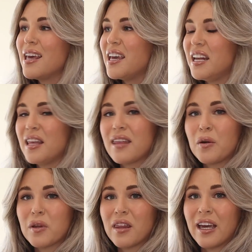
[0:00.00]

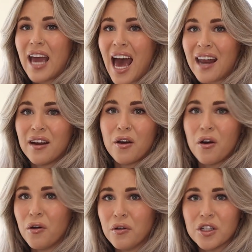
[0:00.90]
Anything with like added
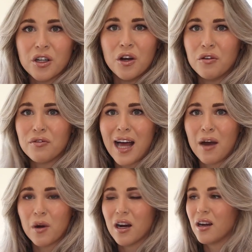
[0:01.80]
oat or oat
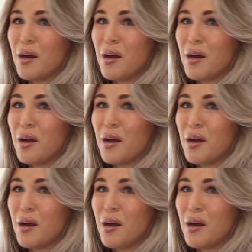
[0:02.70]
flour,